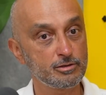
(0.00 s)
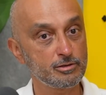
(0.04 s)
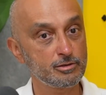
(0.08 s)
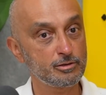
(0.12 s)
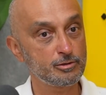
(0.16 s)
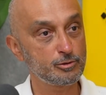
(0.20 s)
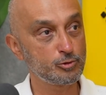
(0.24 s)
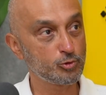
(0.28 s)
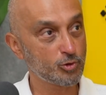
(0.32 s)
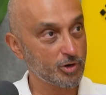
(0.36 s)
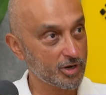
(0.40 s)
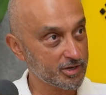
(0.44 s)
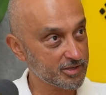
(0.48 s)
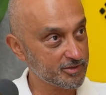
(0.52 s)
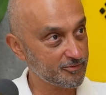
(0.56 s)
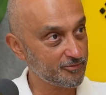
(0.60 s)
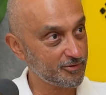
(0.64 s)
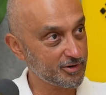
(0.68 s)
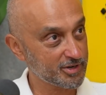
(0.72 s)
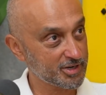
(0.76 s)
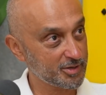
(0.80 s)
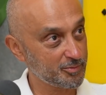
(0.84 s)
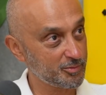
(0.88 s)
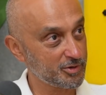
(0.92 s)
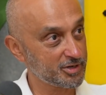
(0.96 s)
Look at the
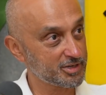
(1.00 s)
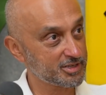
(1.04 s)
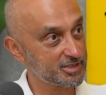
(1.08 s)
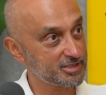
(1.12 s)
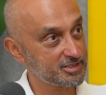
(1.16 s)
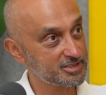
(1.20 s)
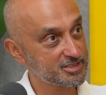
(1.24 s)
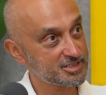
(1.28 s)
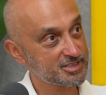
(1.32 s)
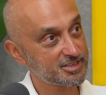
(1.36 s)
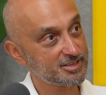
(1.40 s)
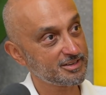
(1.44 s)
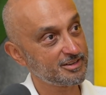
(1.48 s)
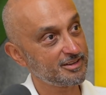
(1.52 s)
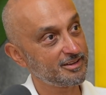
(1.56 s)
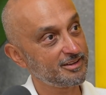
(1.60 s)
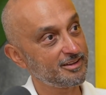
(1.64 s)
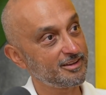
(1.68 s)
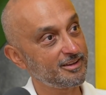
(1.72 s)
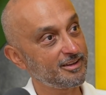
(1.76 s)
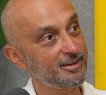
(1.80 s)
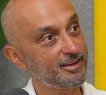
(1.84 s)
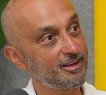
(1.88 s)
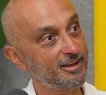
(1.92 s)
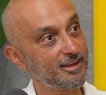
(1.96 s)
fundamentals.
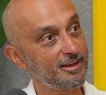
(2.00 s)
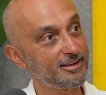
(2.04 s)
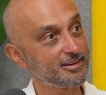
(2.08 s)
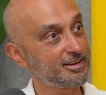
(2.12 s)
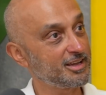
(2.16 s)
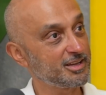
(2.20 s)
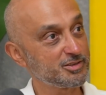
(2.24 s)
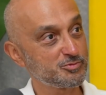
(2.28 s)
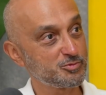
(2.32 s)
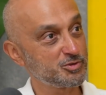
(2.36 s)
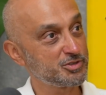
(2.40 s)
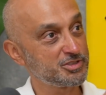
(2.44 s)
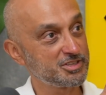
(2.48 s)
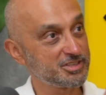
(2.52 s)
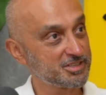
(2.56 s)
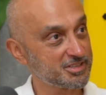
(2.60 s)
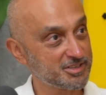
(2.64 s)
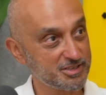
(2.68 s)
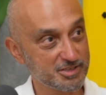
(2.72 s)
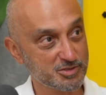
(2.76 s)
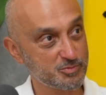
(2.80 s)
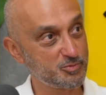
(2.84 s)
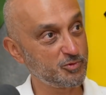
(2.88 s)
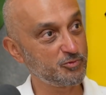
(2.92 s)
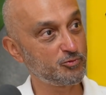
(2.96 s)
And as we
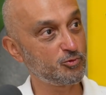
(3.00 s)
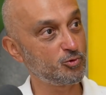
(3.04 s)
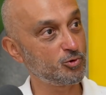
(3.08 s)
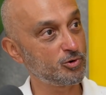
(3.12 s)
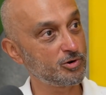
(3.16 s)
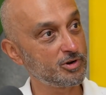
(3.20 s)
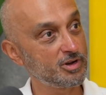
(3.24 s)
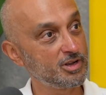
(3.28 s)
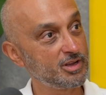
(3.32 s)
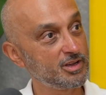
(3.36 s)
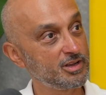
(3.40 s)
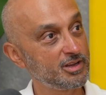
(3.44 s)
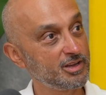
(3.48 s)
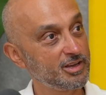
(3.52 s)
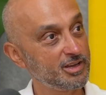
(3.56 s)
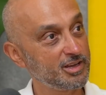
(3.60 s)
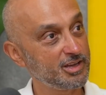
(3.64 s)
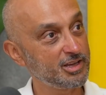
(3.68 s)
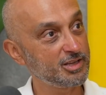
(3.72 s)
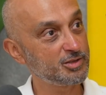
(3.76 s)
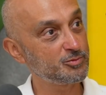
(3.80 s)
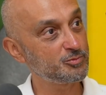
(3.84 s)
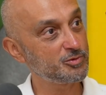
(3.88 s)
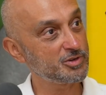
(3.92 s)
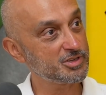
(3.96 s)
discussed before,
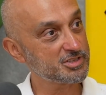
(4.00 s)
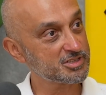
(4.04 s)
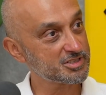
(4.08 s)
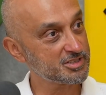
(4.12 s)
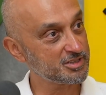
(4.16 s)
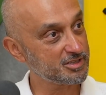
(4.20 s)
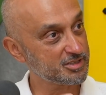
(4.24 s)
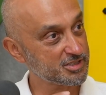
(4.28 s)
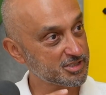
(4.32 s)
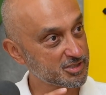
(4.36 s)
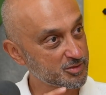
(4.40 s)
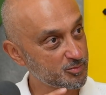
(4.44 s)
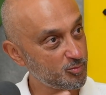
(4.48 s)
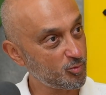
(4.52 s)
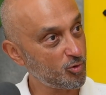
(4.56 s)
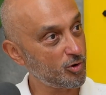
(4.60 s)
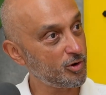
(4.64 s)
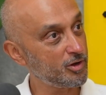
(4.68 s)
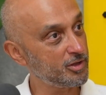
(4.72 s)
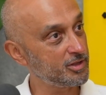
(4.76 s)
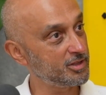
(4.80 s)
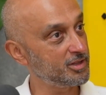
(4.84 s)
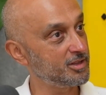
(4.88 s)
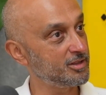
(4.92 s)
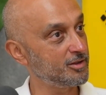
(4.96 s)
invest a
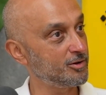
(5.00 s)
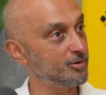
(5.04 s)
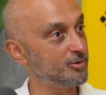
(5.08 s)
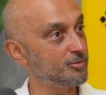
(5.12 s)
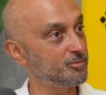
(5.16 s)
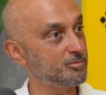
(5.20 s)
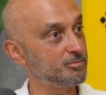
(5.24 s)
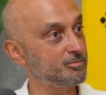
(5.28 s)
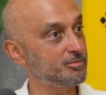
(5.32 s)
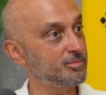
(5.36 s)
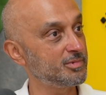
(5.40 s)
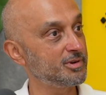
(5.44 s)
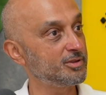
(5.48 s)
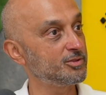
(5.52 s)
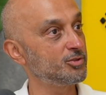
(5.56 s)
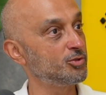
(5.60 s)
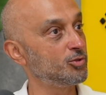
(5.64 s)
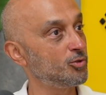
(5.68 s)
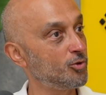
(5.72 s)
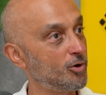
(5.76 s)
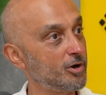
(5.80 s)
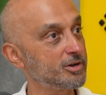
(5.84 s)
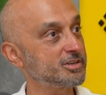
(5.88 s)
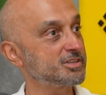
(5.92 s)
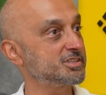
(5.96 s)
small,
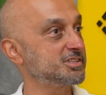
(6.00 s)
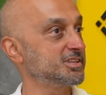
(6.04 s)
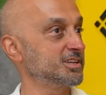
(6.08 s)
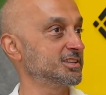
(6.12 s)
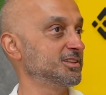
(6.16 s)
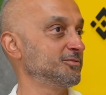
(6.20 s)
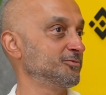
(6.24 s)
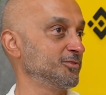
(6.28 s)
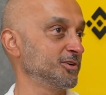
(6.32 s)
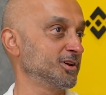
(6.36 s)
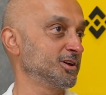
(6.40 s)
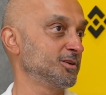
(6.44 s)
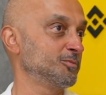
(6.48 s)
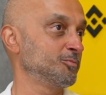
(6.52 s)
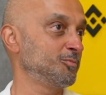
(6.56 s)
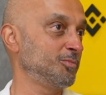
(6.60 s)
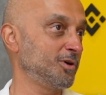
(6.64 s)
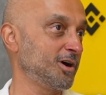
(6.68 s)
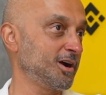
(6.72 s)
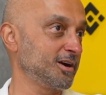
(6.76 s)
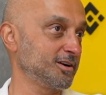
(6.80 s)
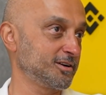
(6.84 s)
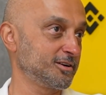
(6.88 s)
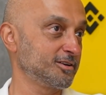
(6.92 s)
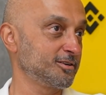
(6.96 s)
not significant
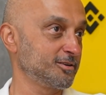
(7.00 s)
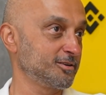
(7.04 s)
part.